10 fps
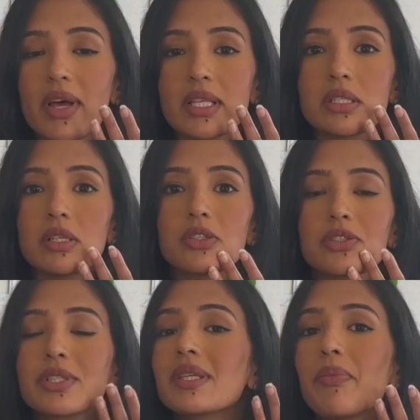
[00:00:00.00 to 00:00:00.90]
vessels
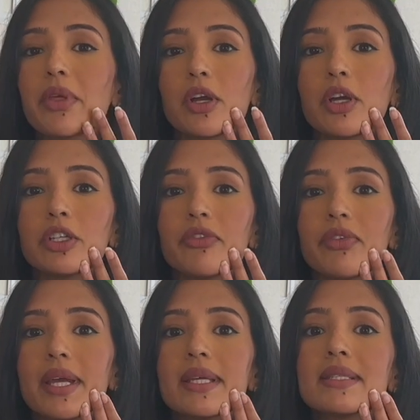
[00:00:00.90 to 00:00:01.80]
or something on your
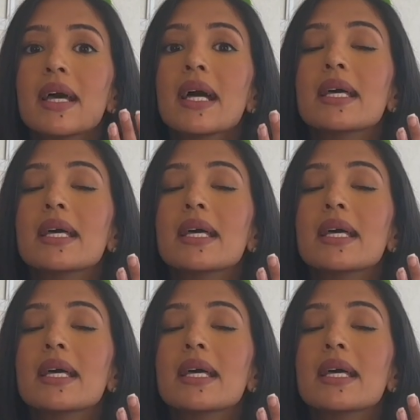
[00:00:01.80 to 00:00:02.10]
face,